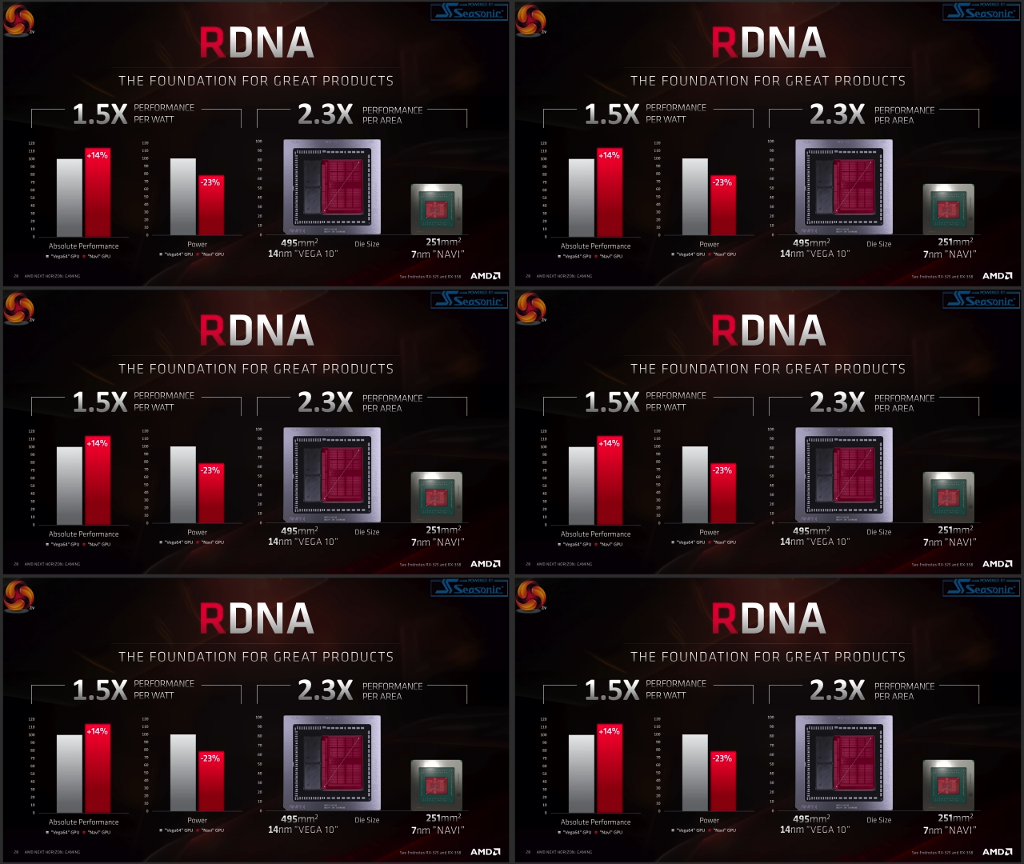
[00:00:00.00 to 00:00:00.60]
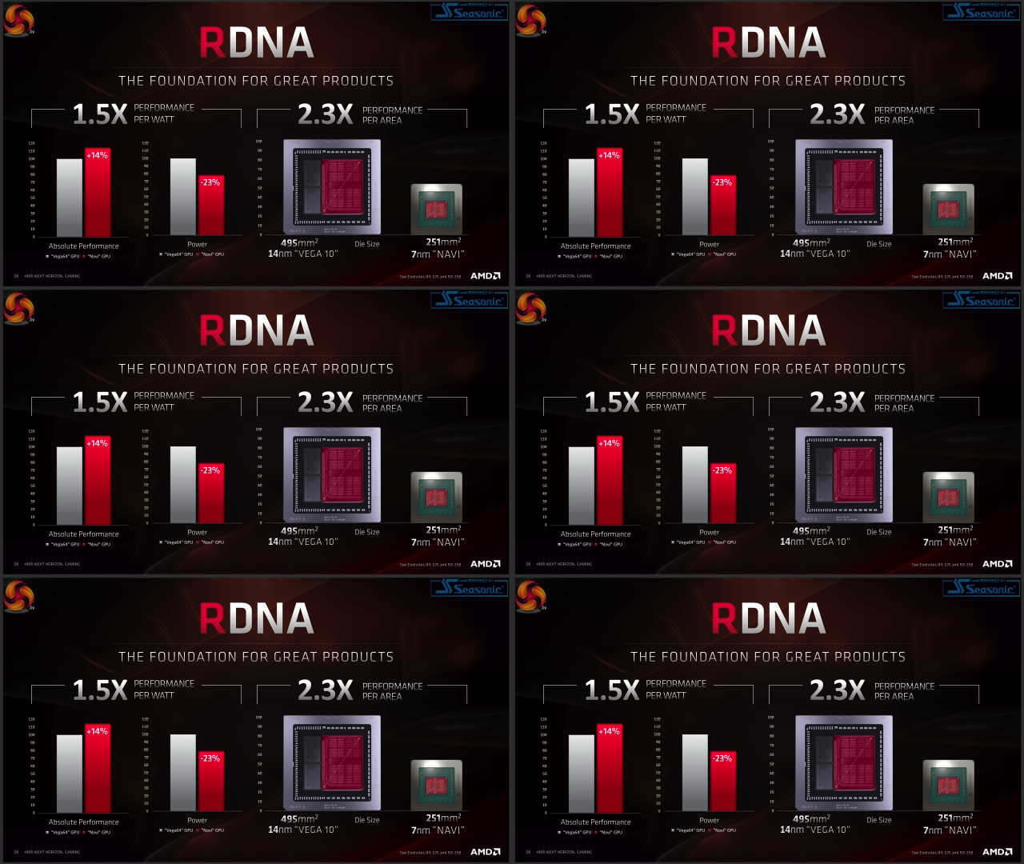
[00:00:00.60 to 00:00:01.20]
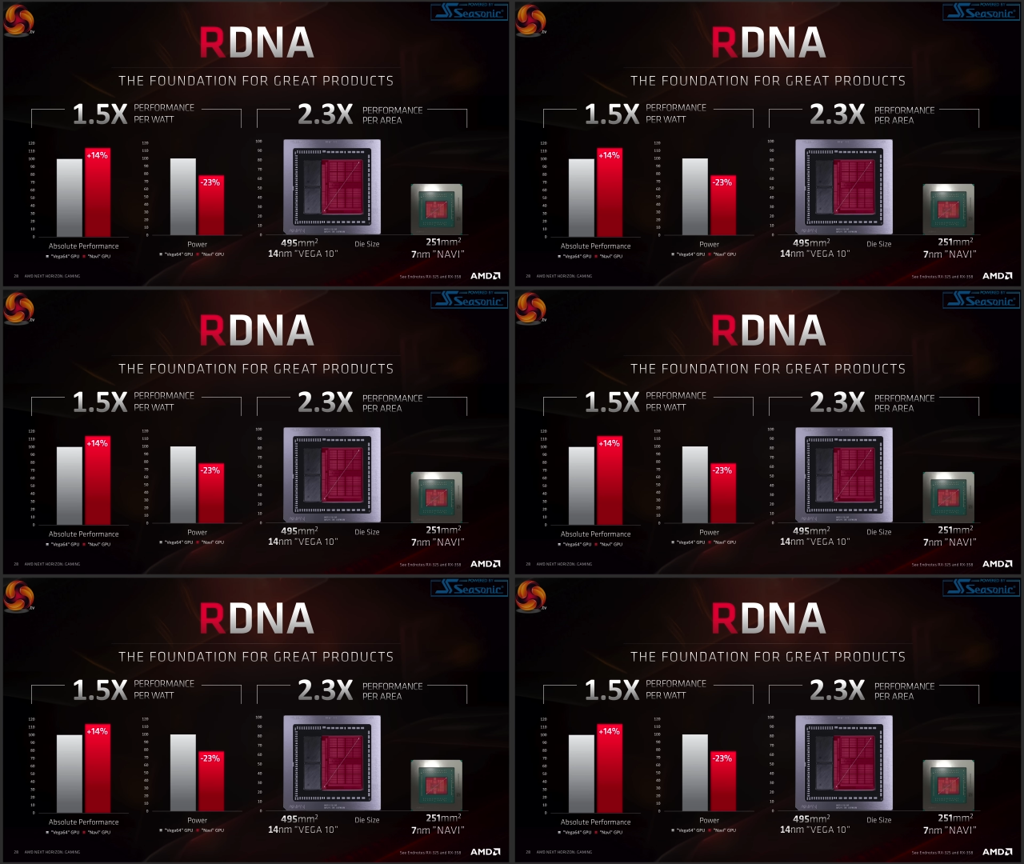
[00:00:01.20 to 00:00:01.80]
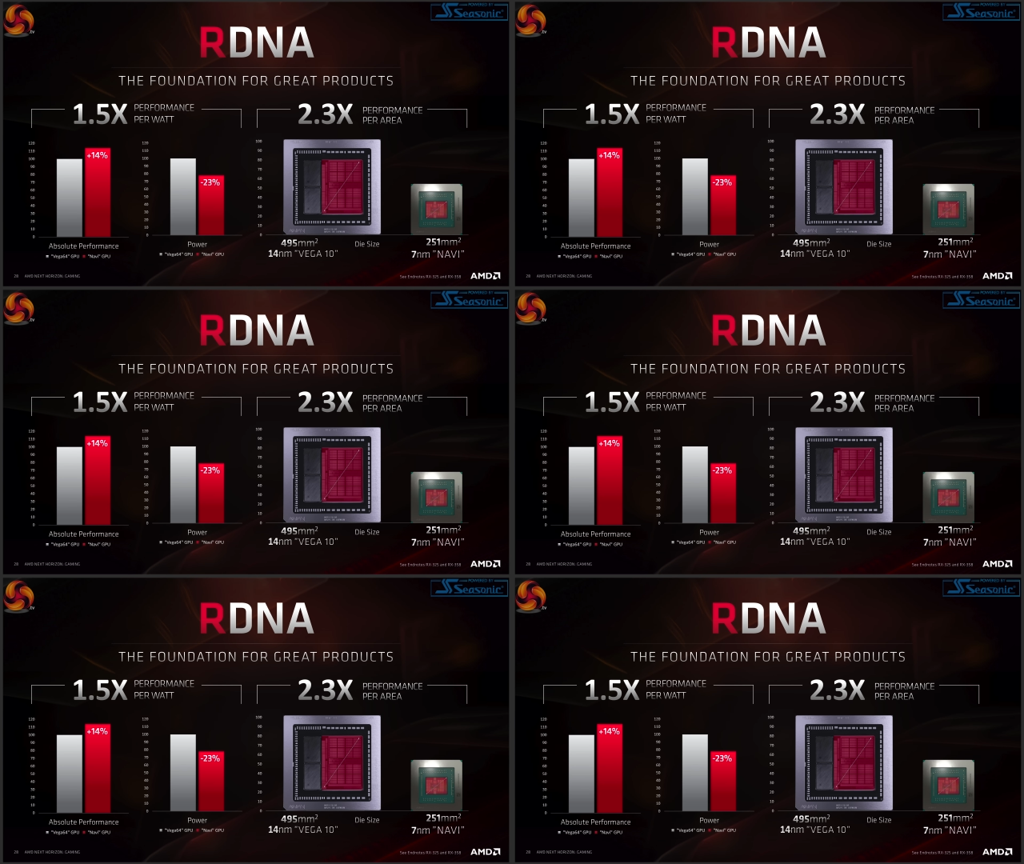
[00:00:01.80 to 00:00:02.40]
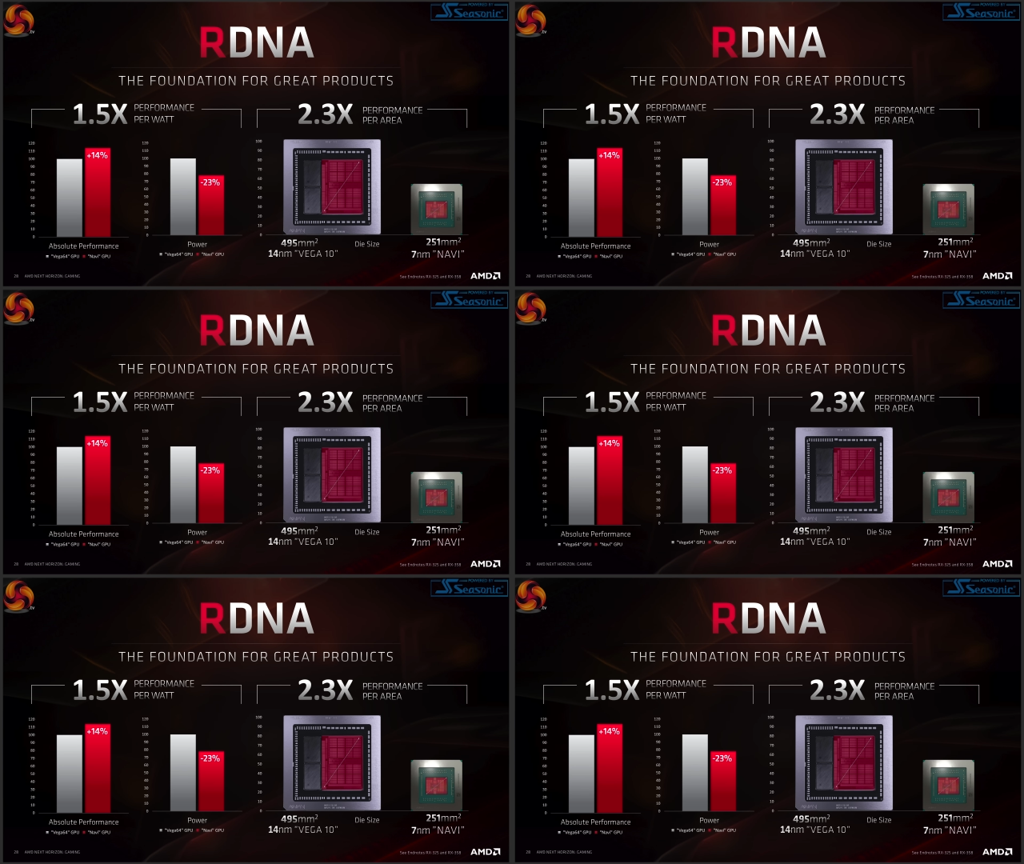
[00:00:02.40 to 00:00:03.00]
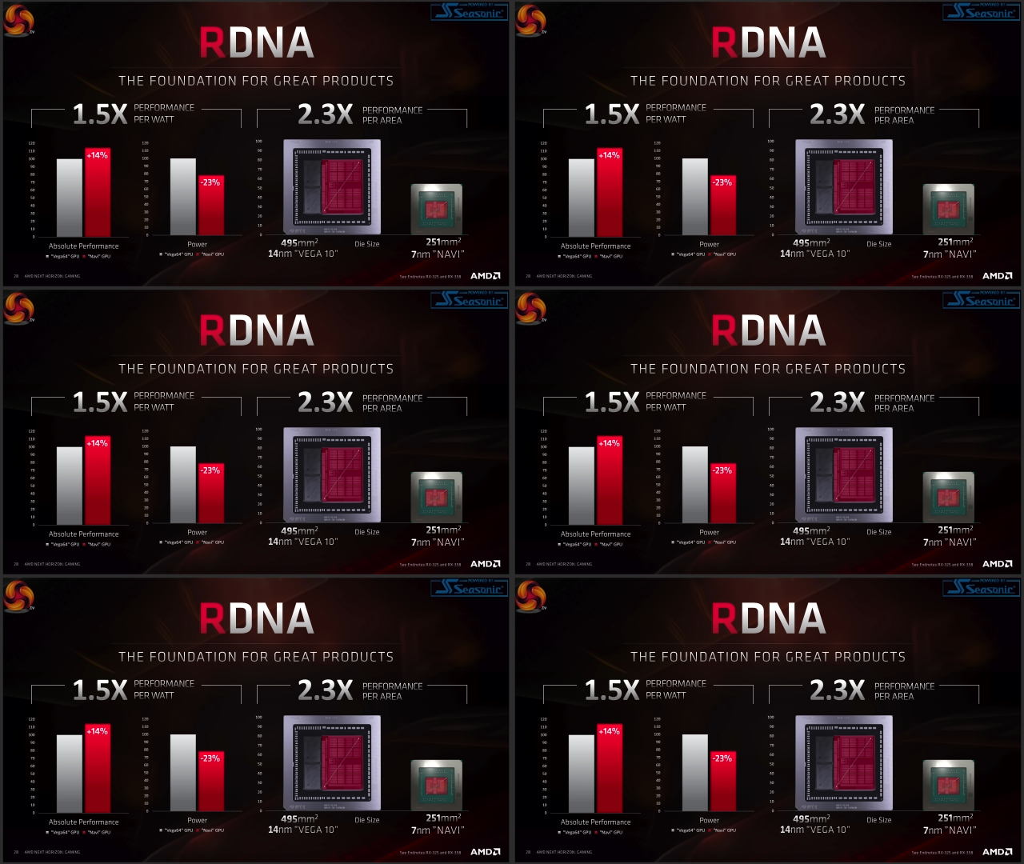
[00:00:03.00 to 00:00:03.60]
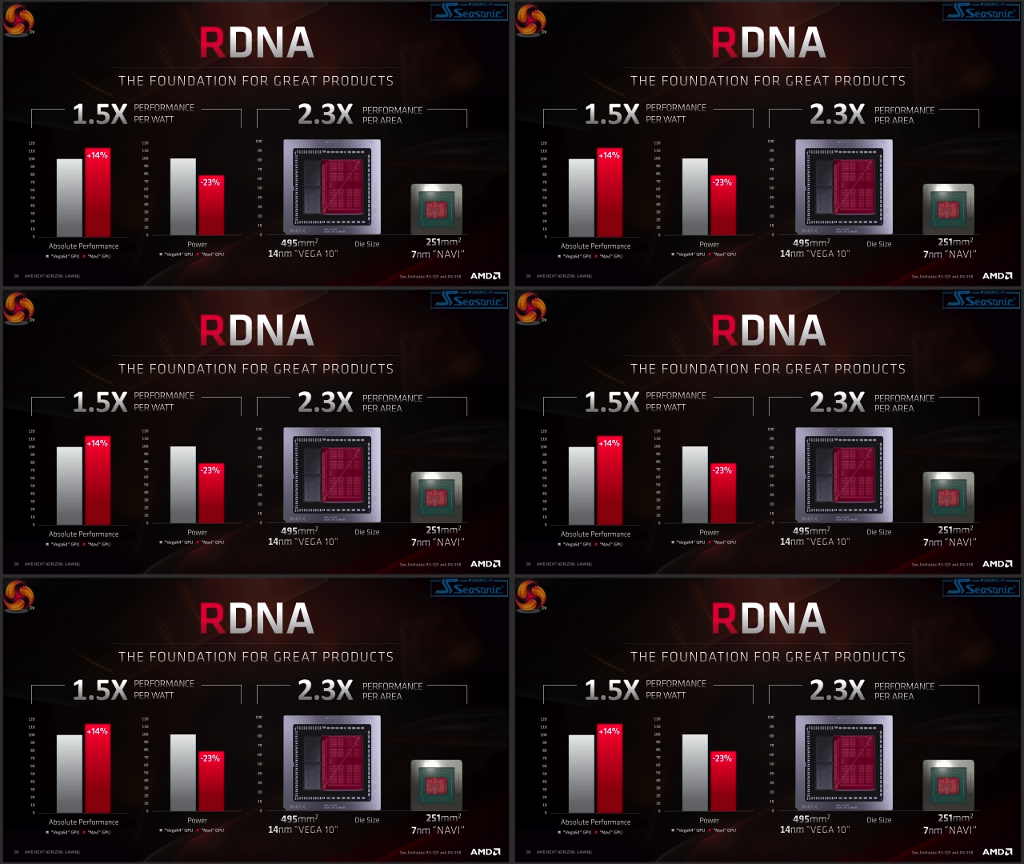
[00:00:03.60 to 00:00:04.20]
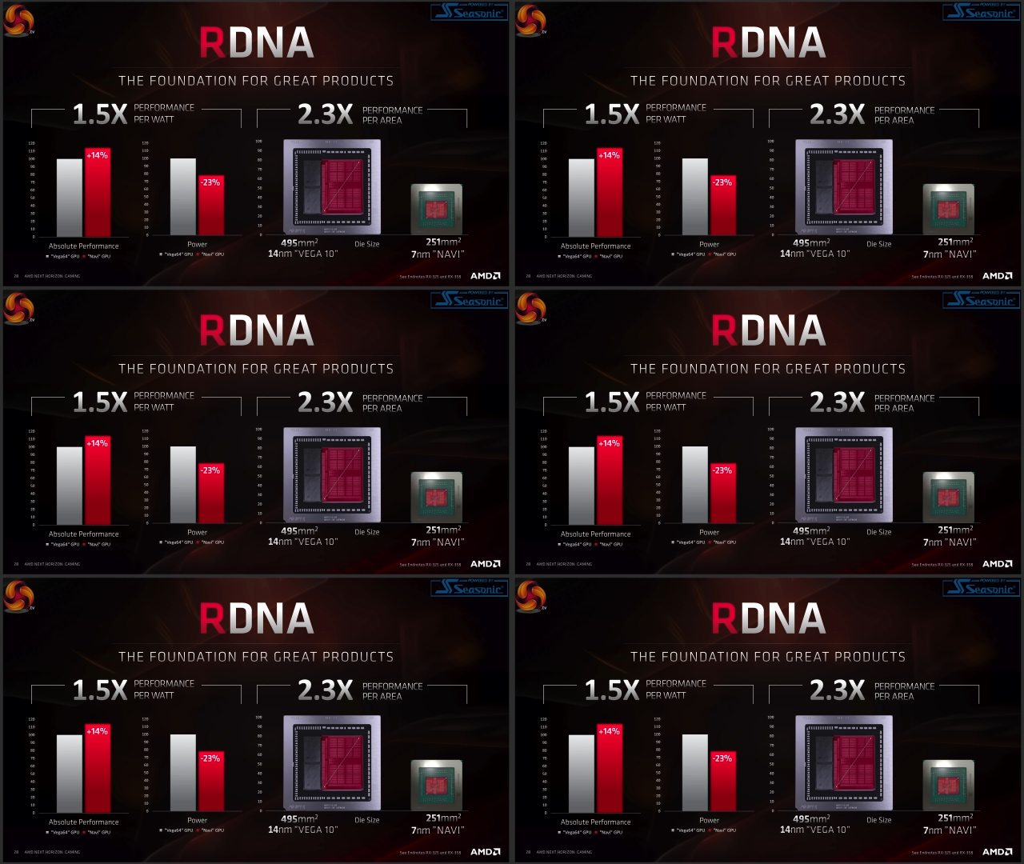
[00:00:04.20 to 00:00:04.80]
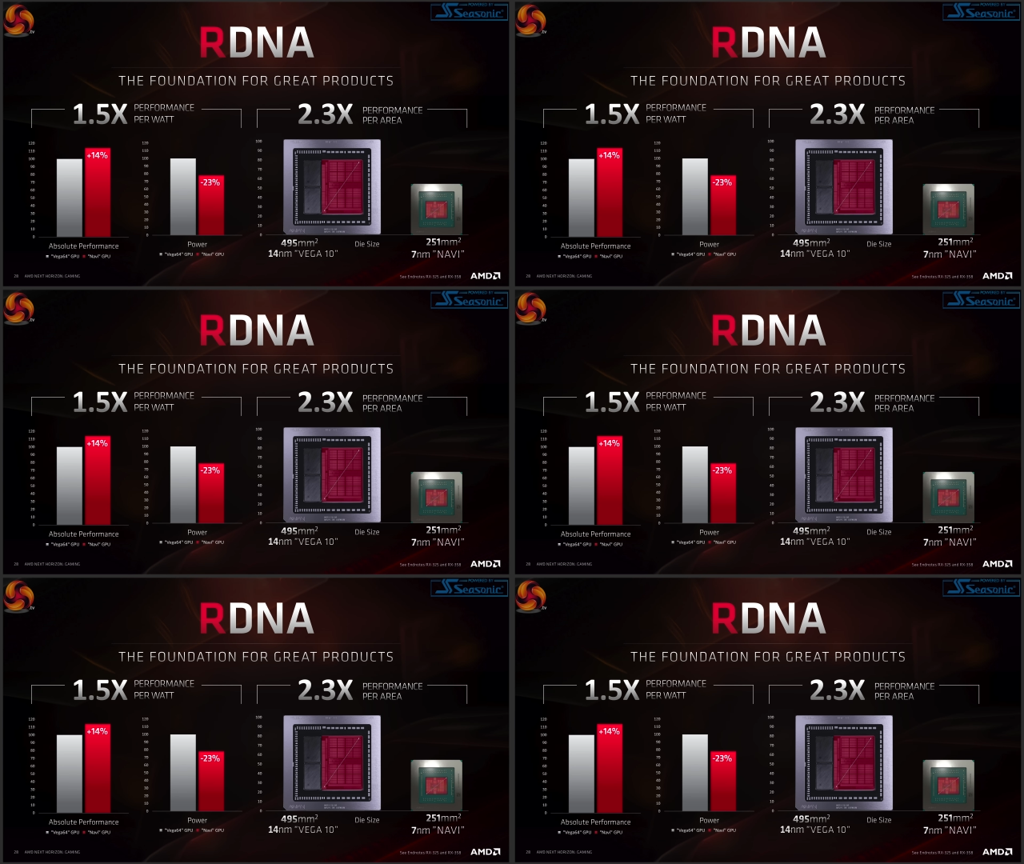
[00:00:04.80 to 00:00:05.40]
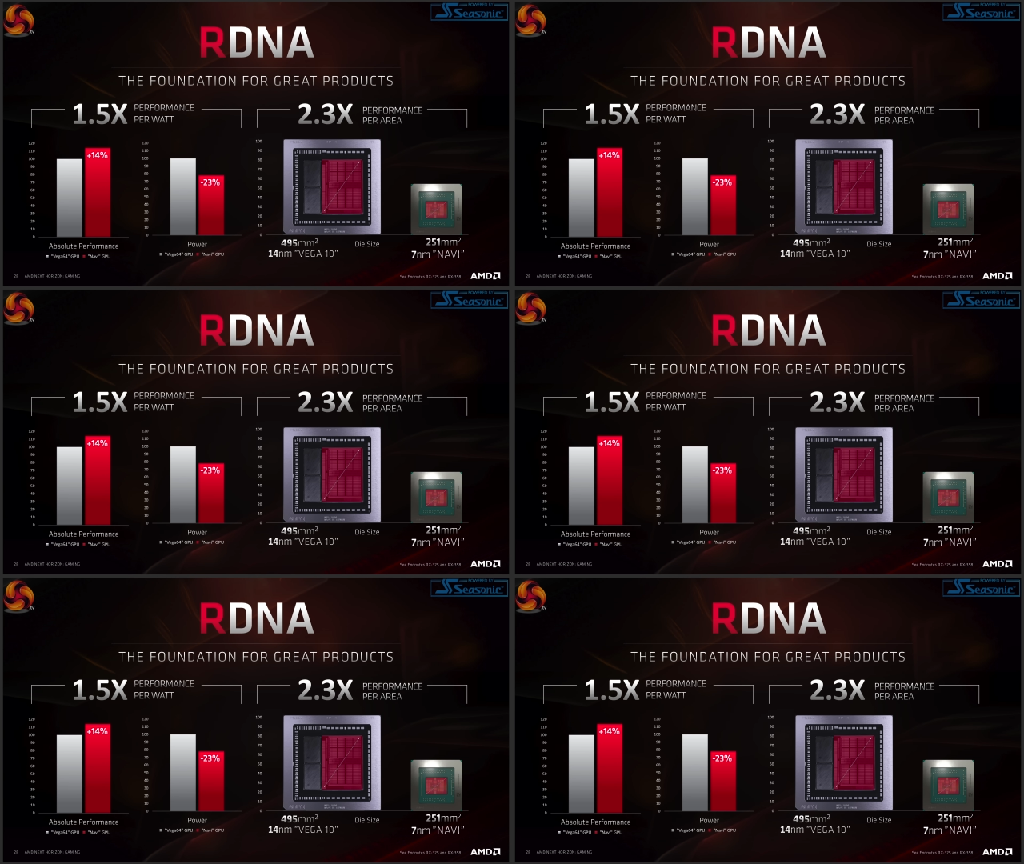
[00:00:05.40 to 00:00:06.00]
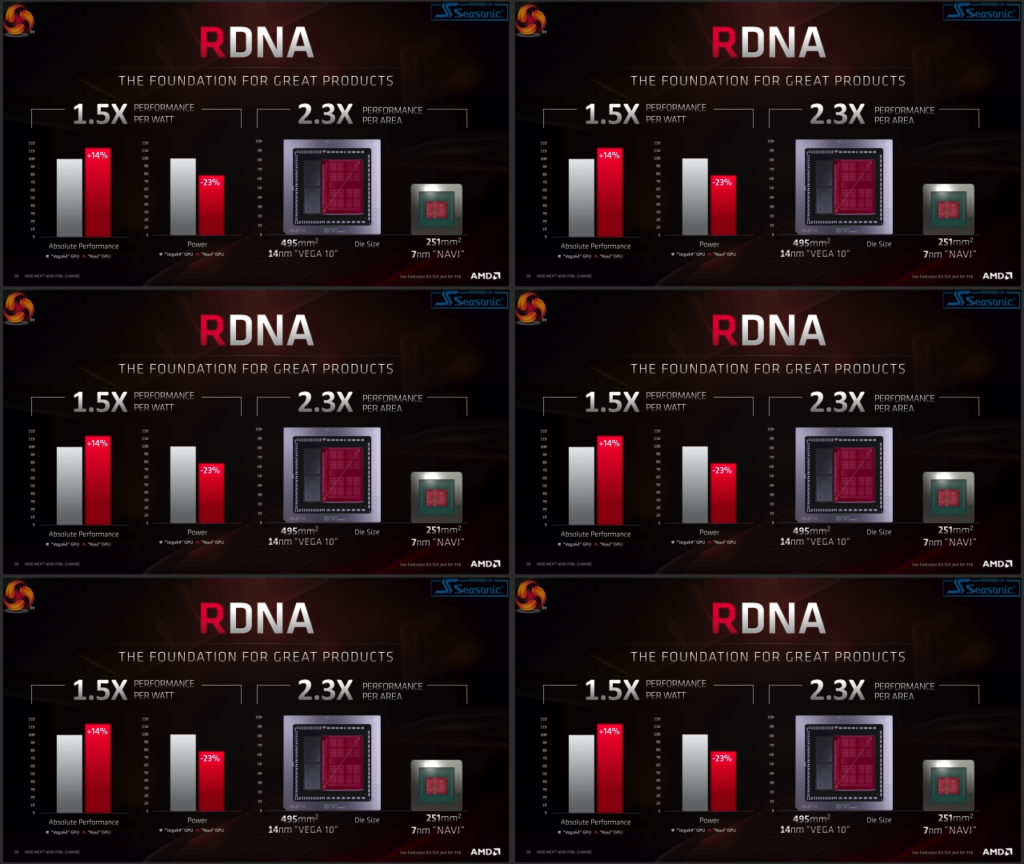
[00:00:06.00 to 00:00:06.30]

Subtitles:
No face is visible, so there are no lips to read.